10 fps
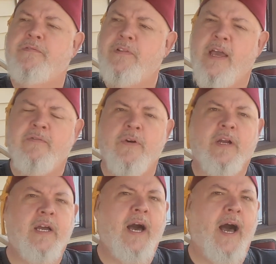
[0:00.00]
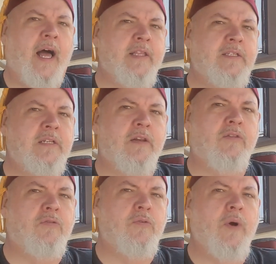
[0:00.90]
flavor
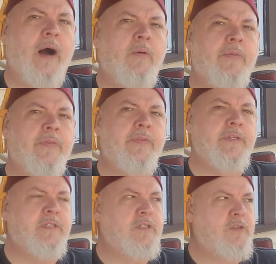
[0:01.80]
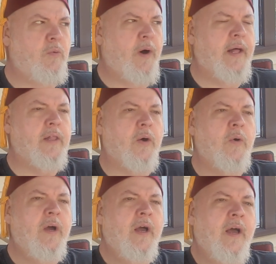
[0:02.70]
constant throughout the swallow,
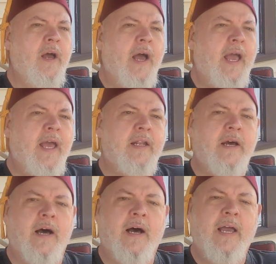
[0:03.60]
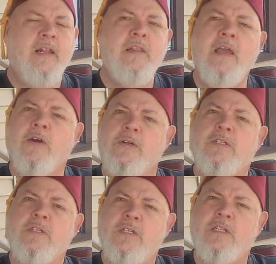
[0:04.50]
and it
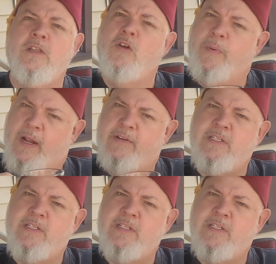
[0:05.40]
lingers just a little bit. I